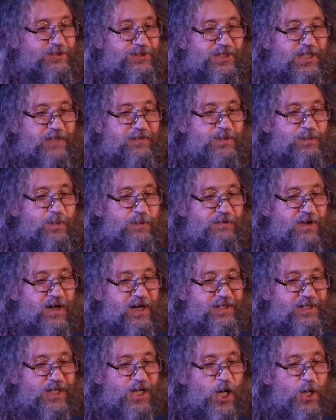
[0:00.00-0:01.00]
service
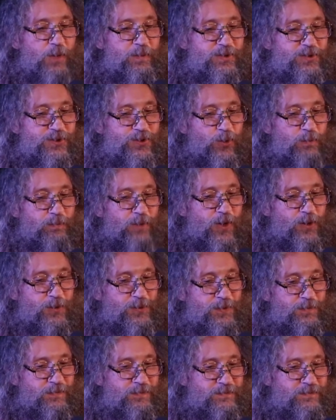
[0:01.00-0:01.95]
provider opens your pod.